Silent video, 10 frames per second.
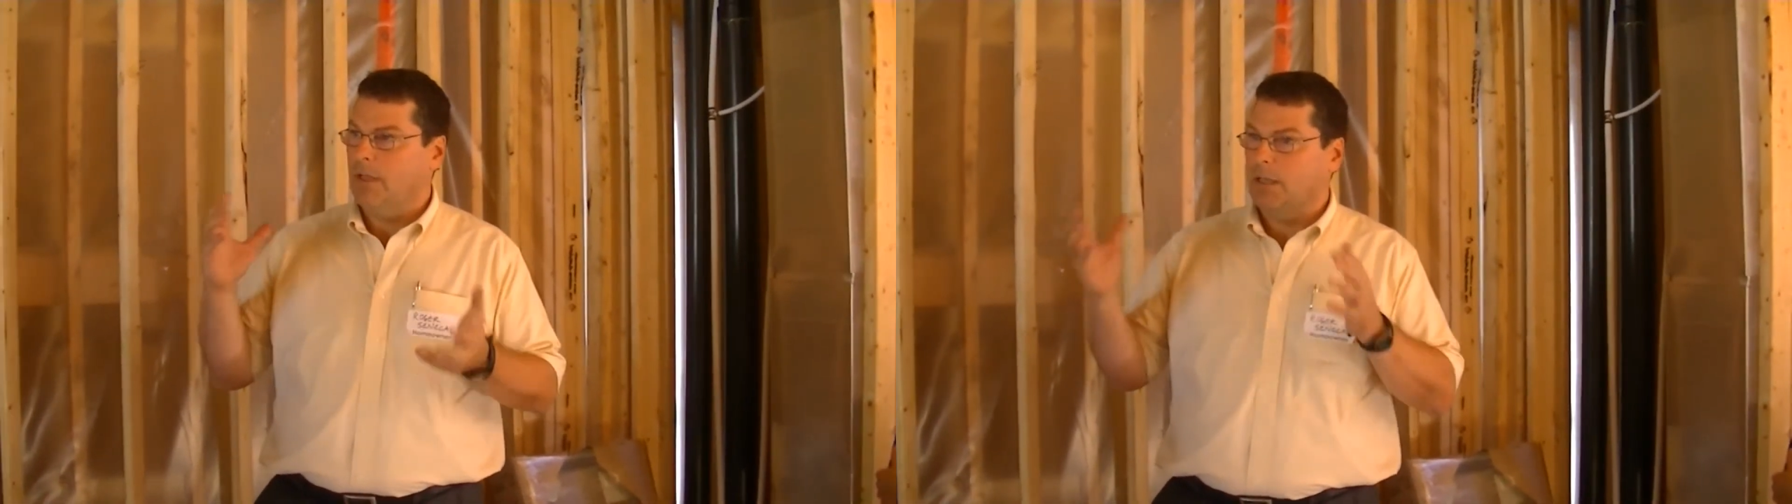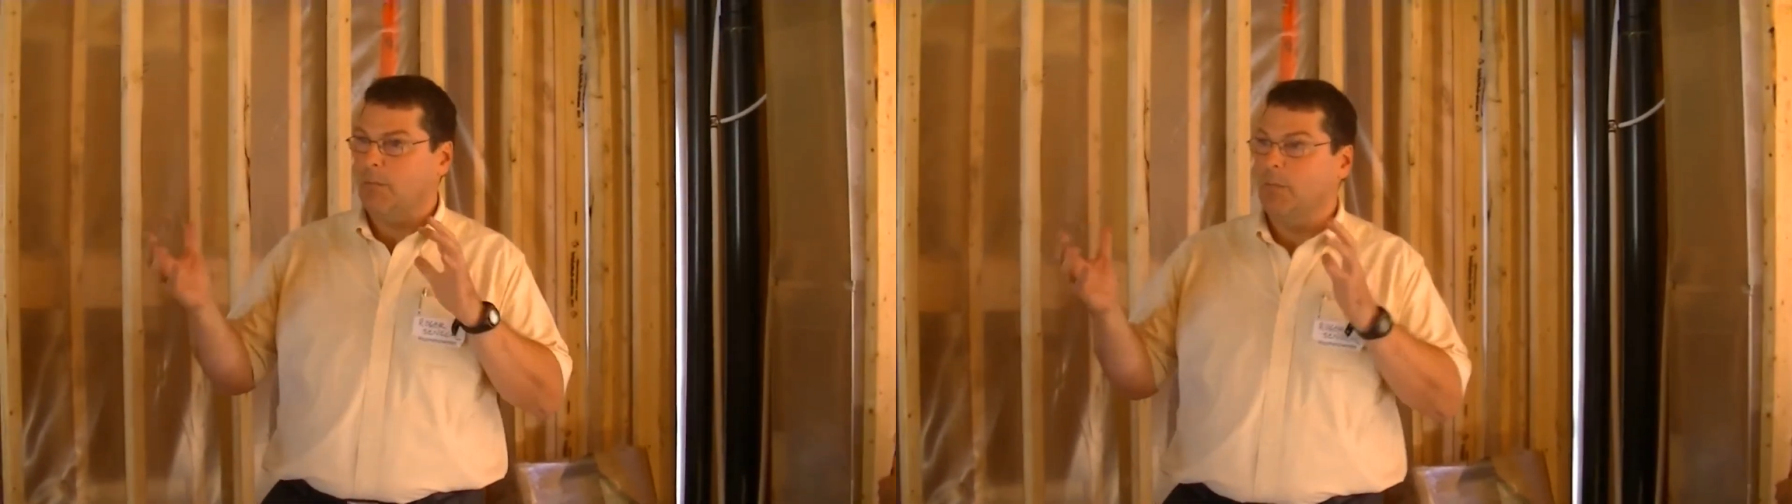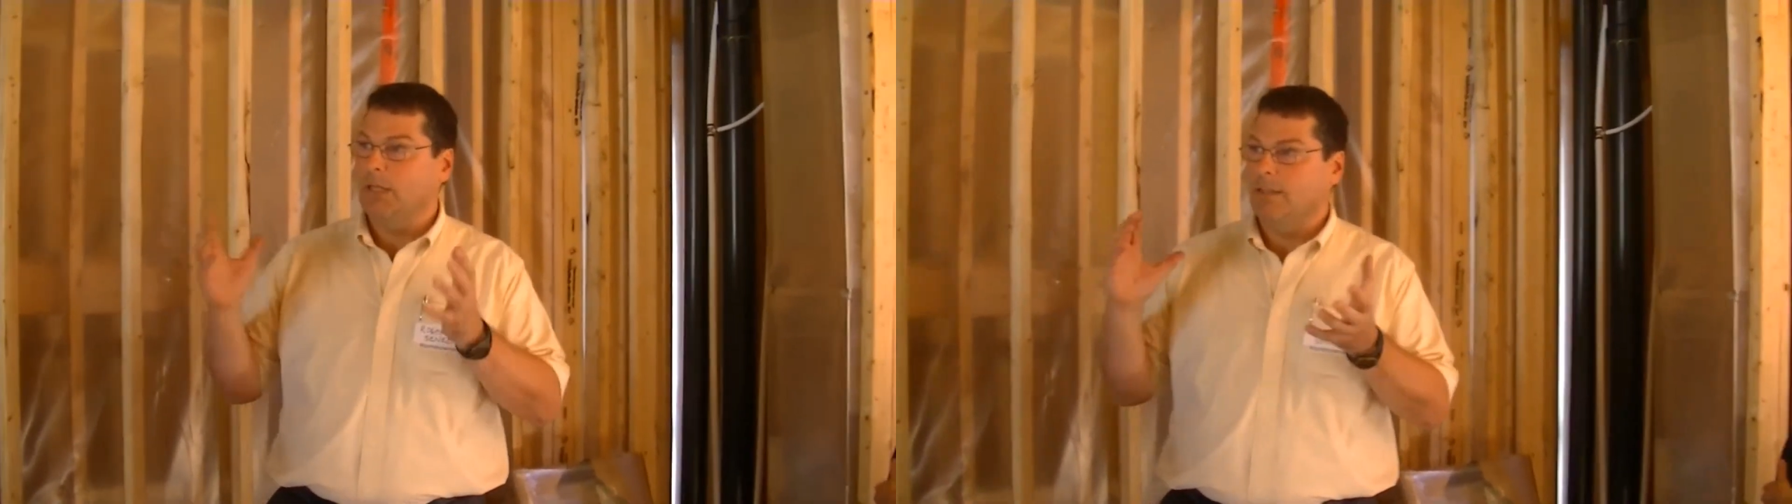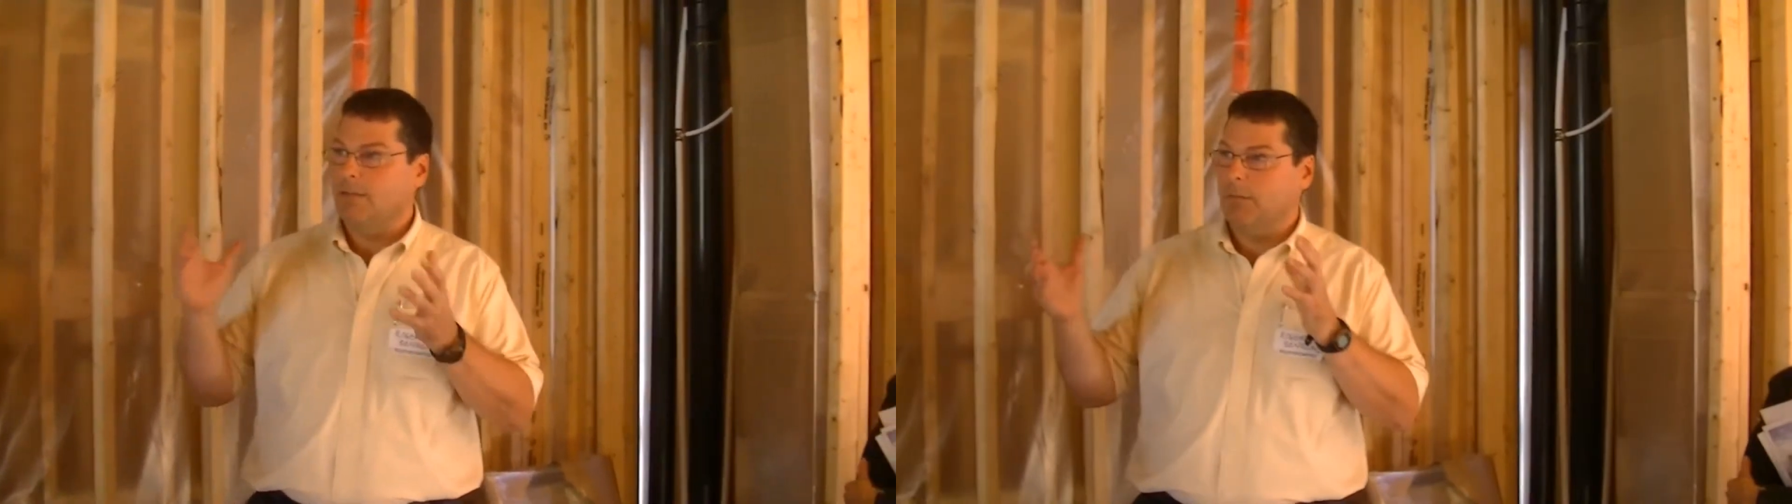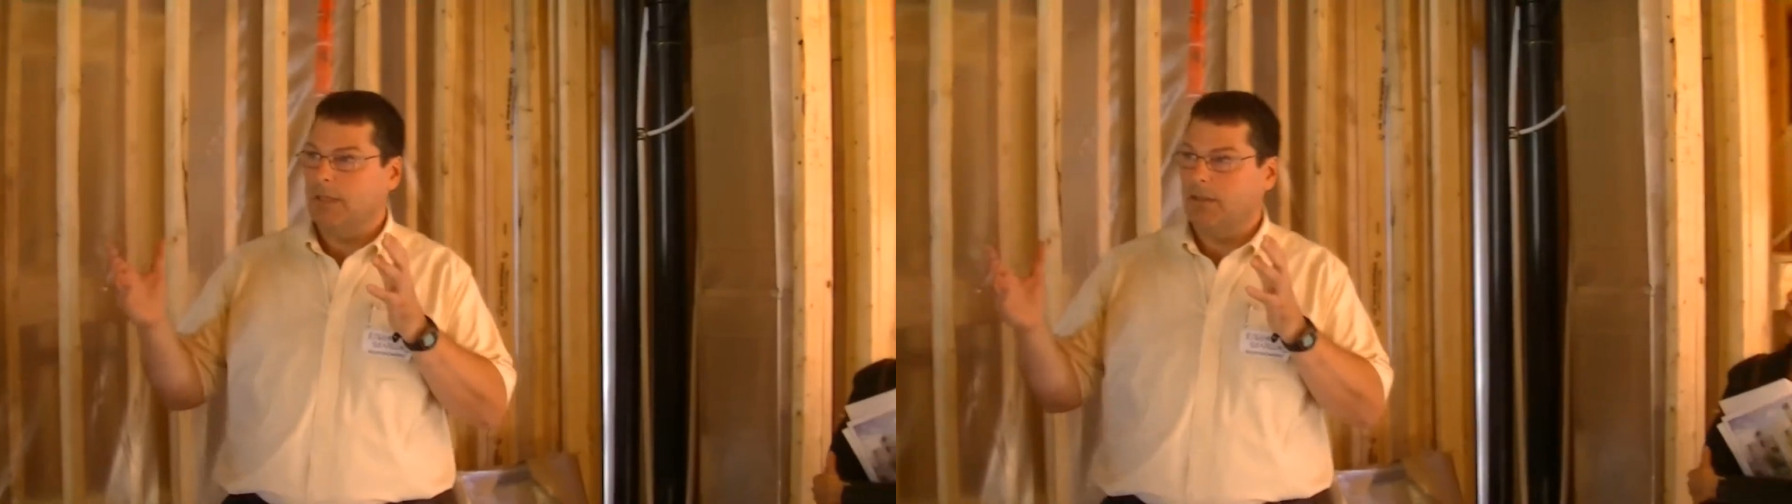like a mini
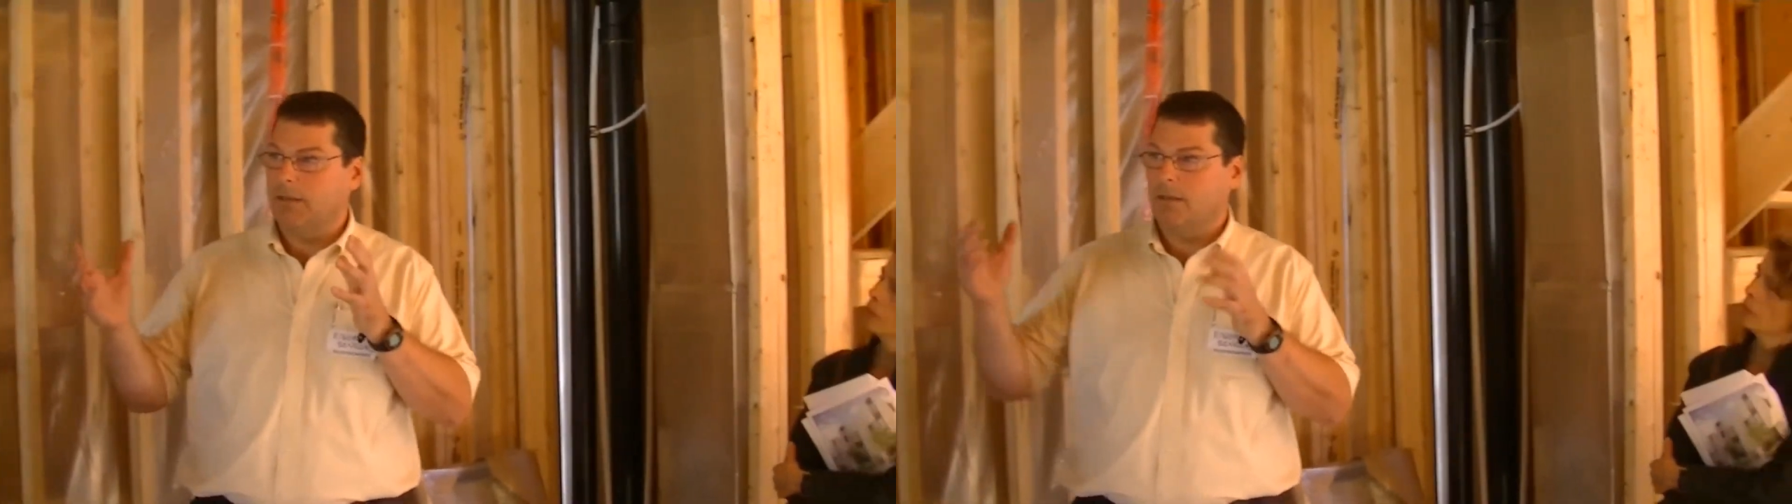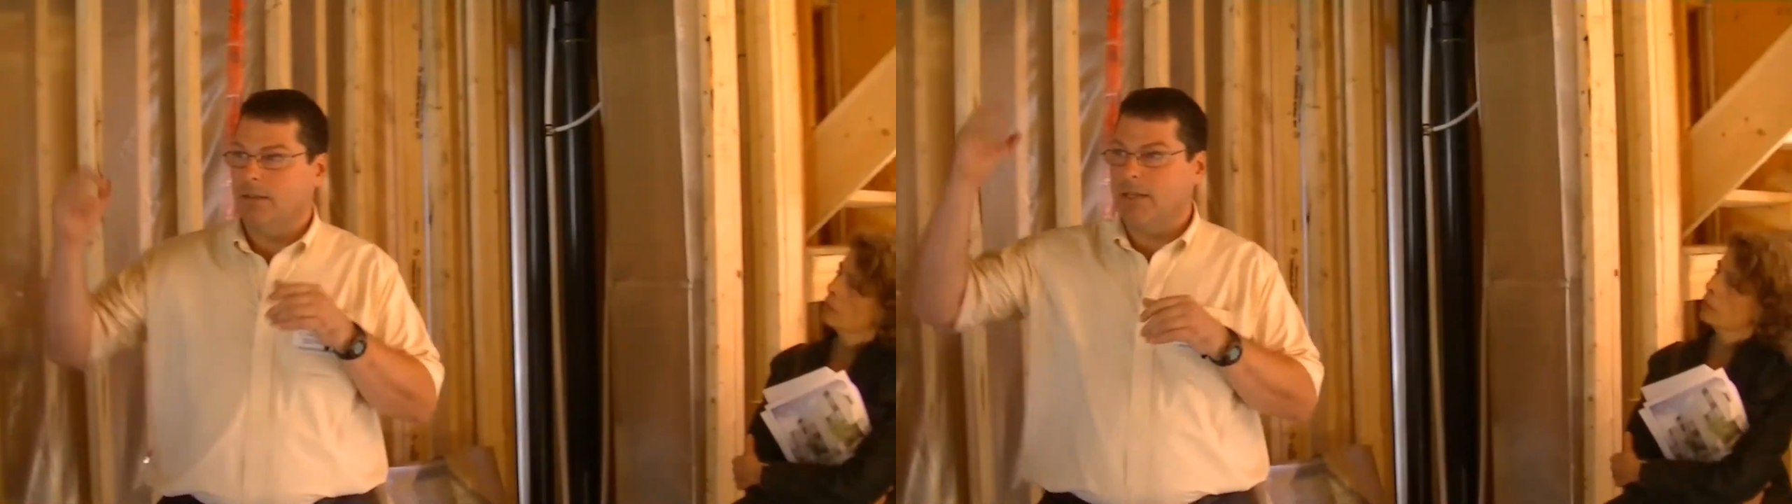split, a